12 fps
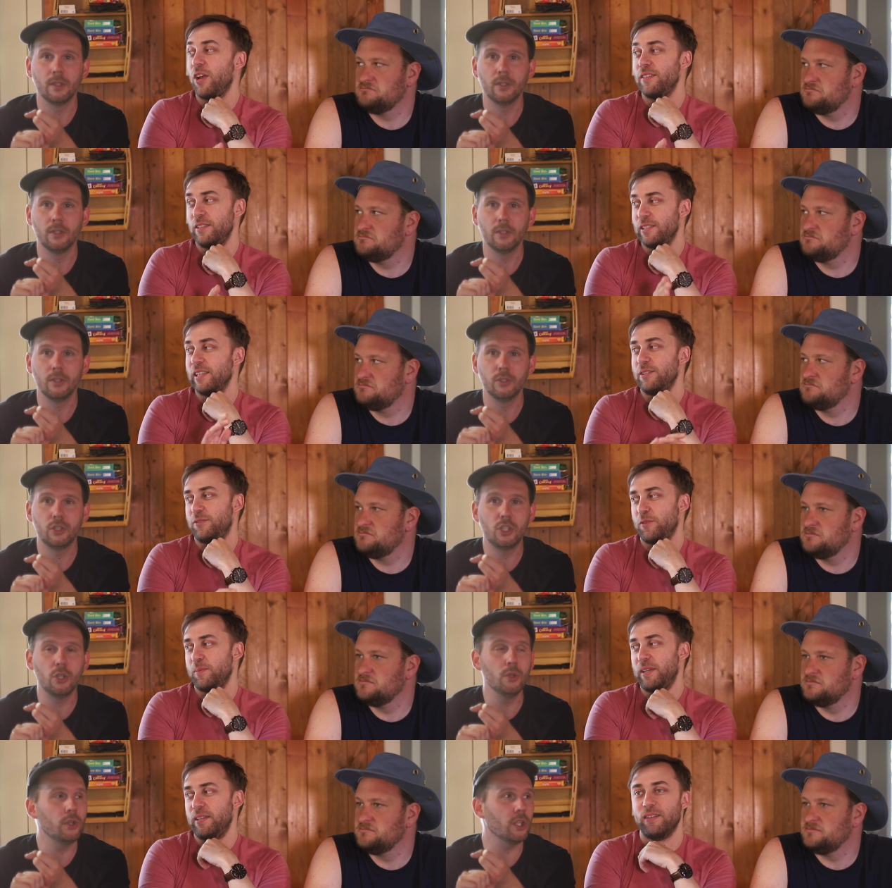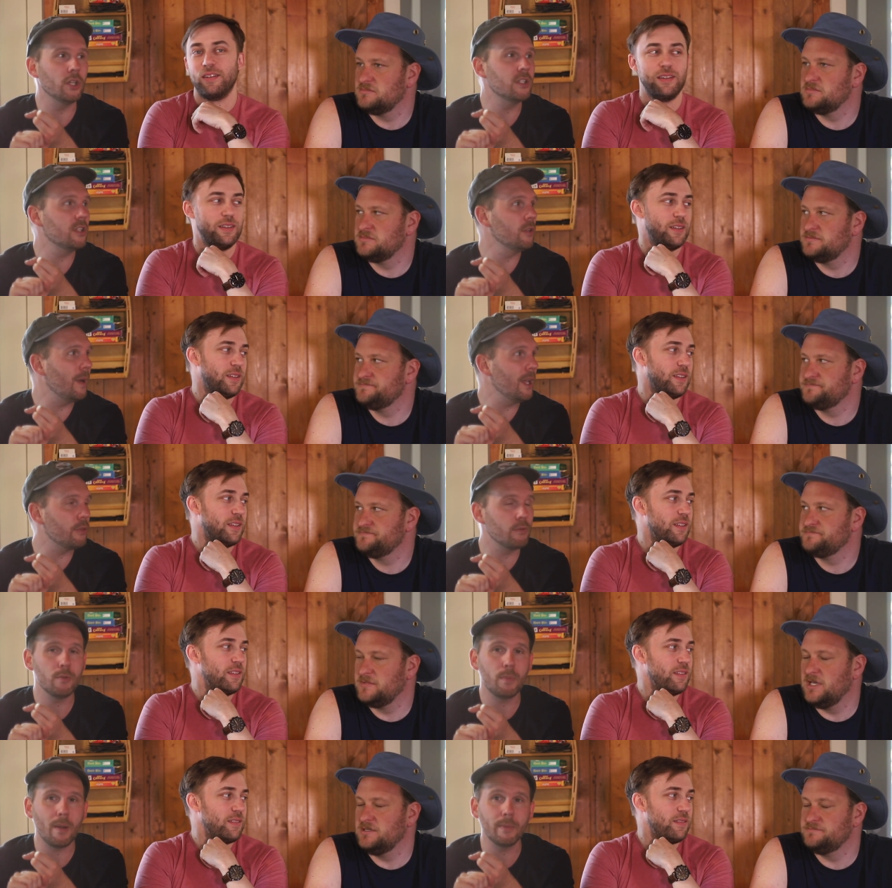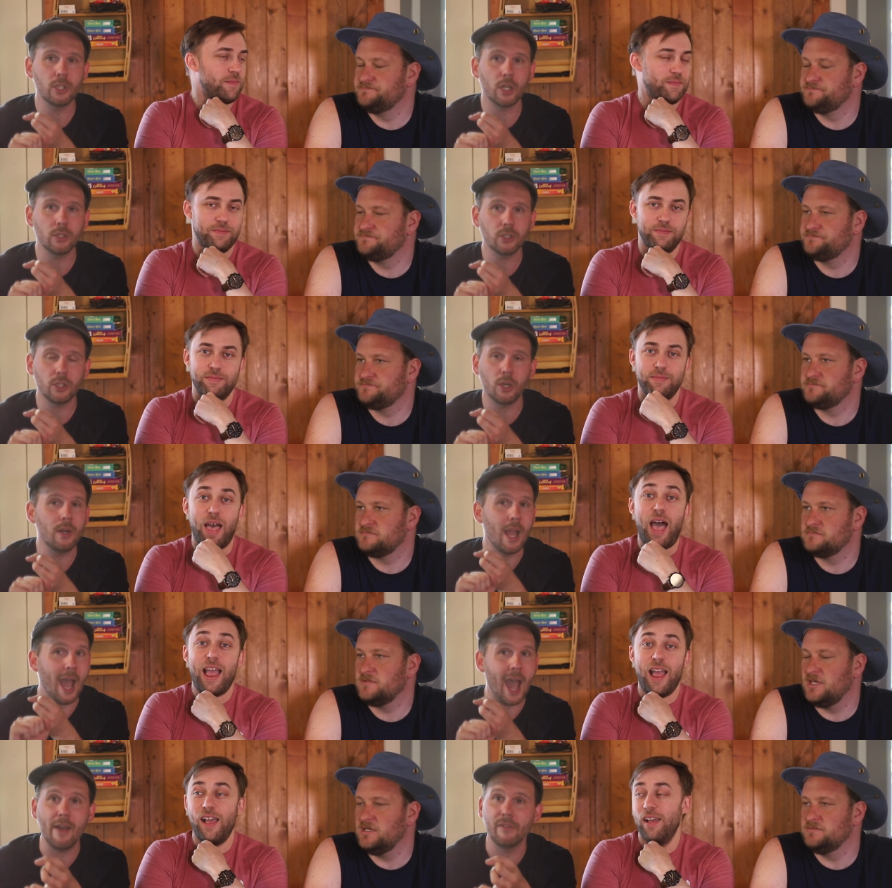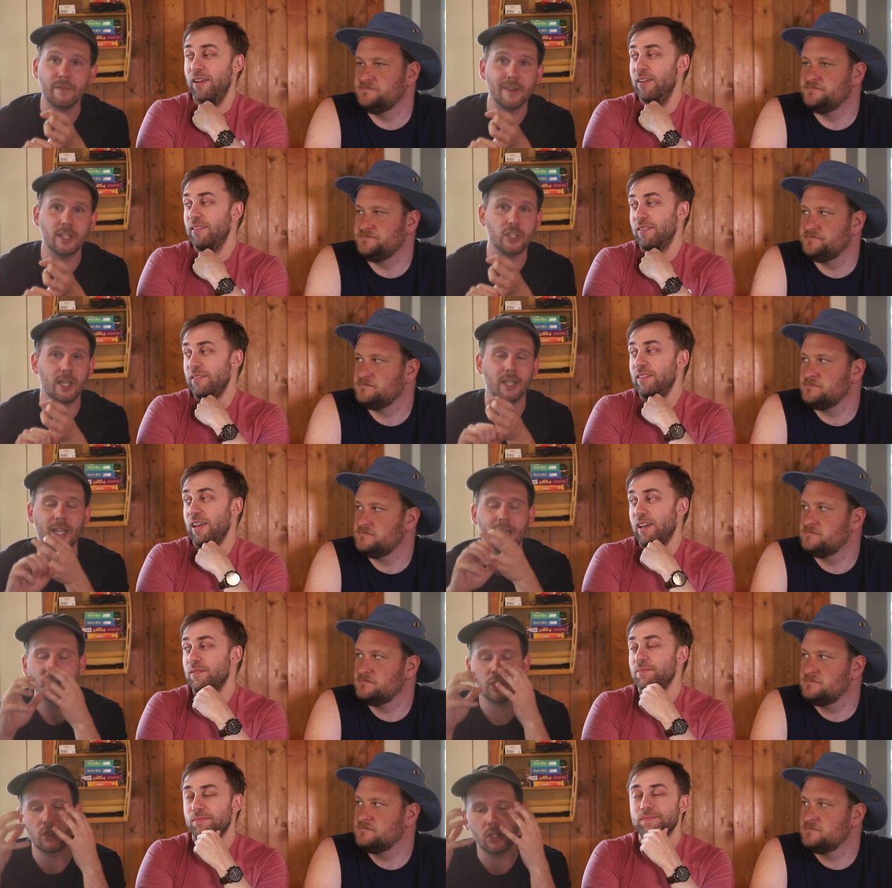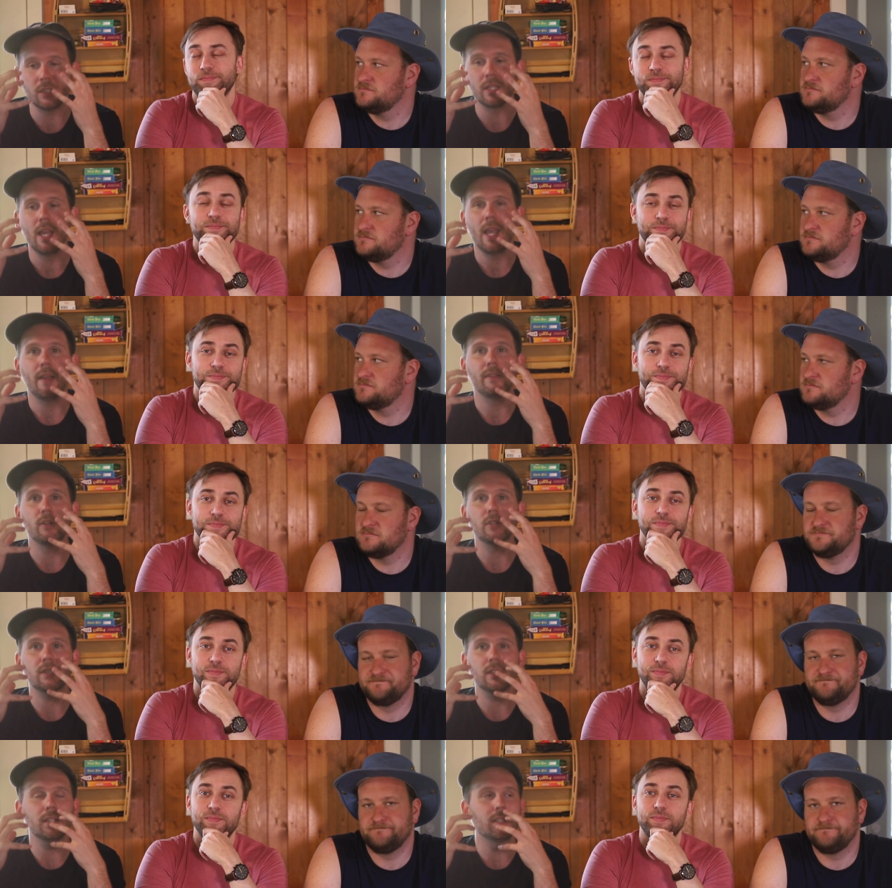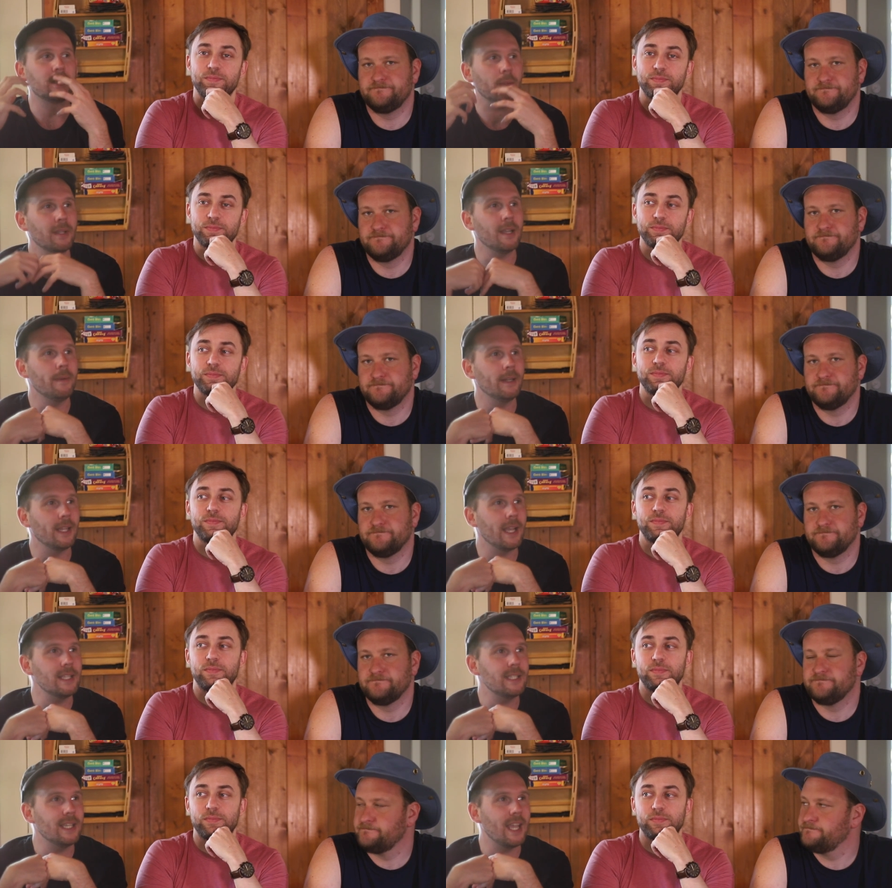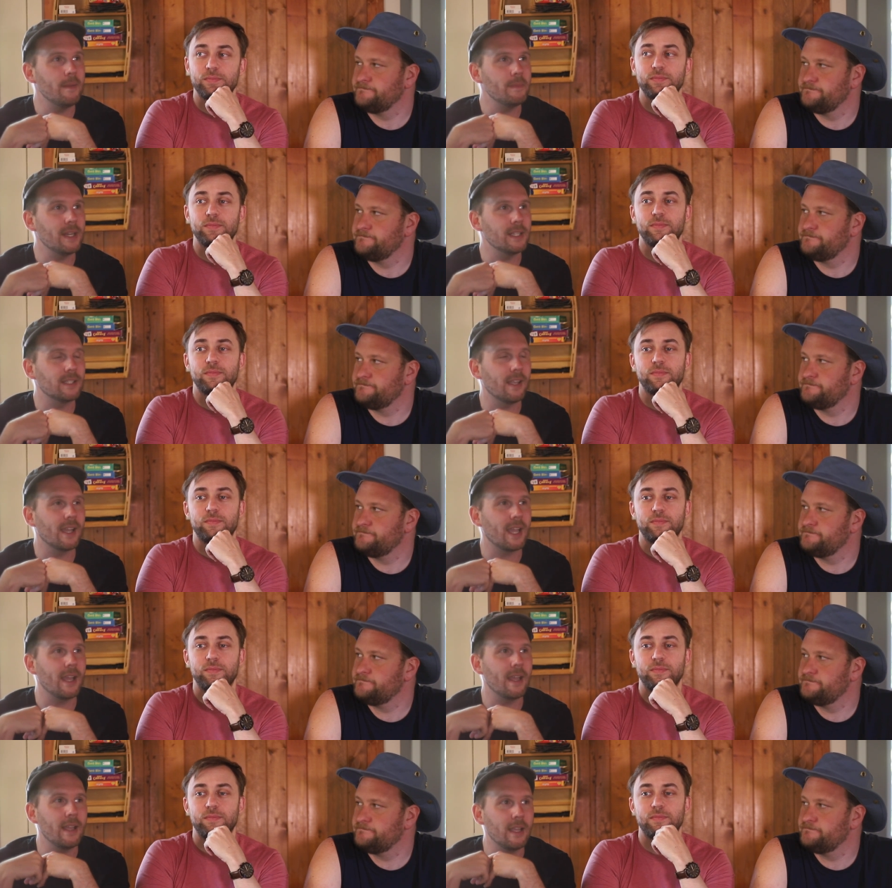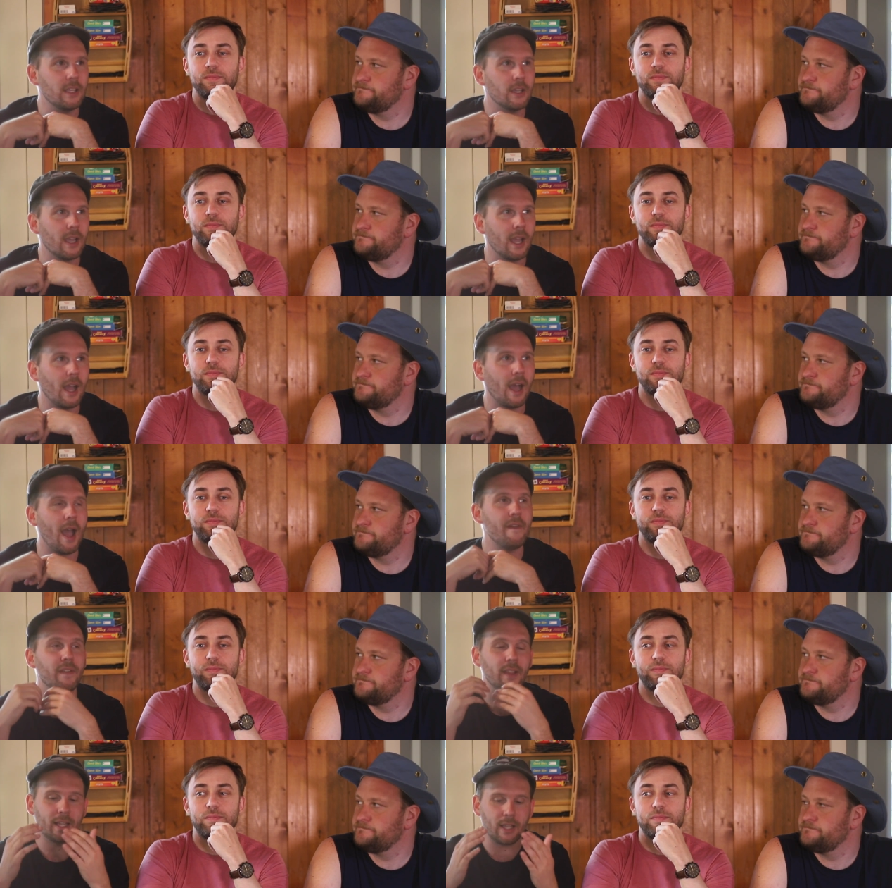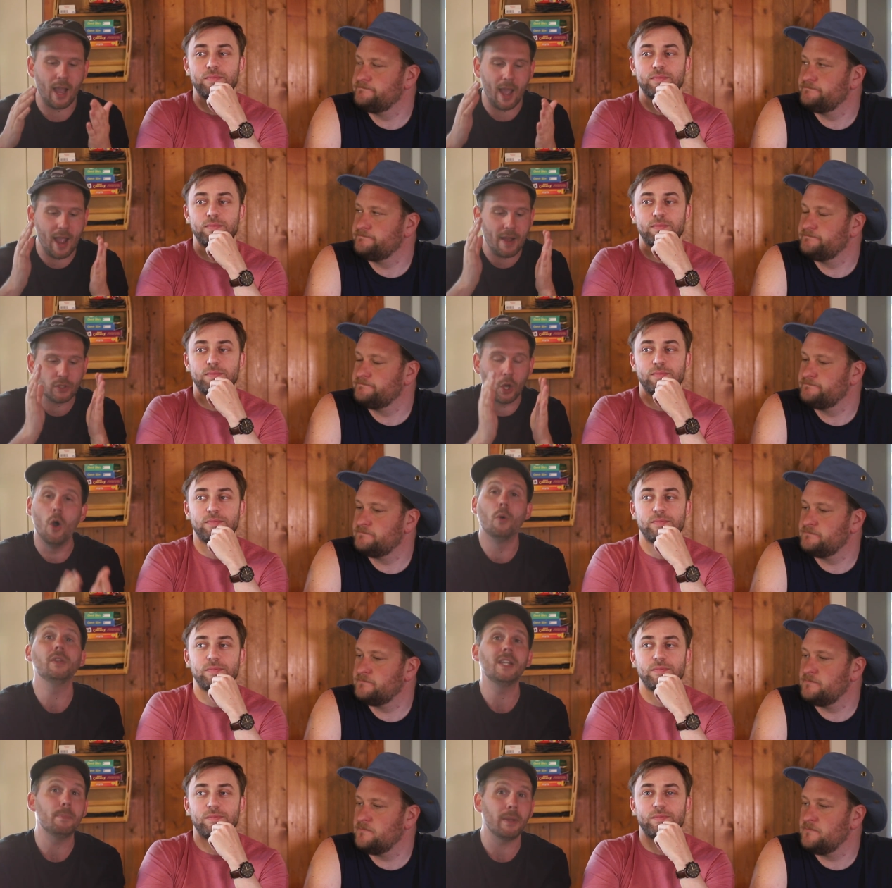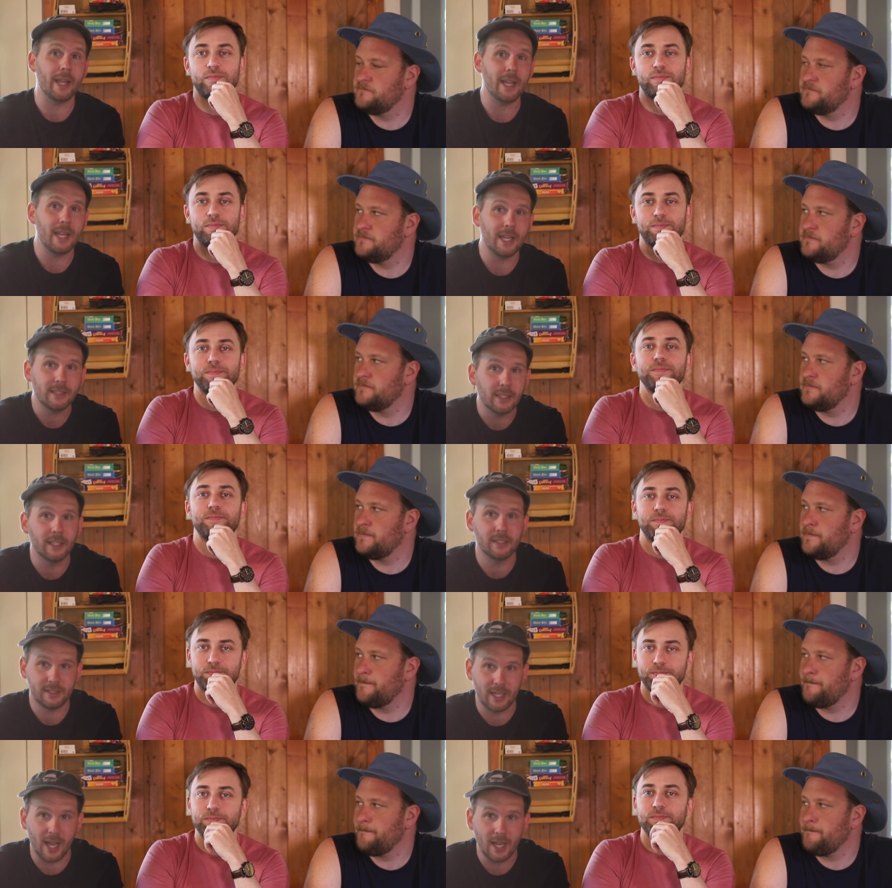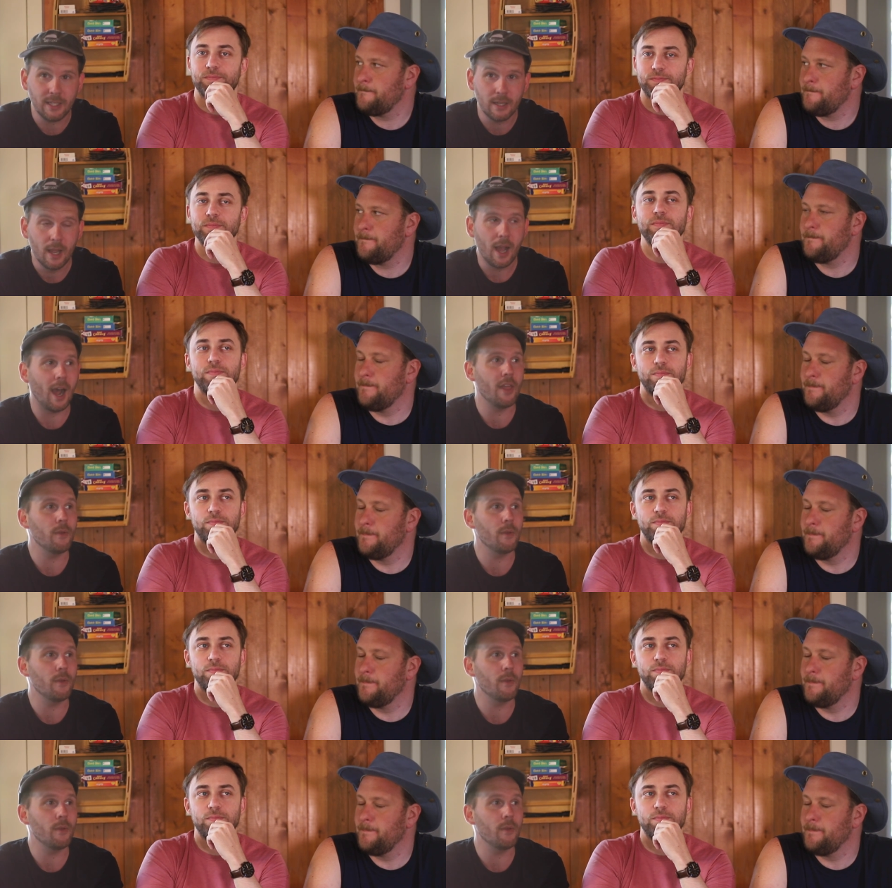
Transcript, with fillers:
Speaker 1: on this list for Two me. thirds
Speaker 2: of the way through, Yeah. probably Charterstone. I Yeah. haven't finished it. Yeah. Like it's just there's something about a legacy game that it's like yeah, I feel like I have to only play it until it's done. Mhm.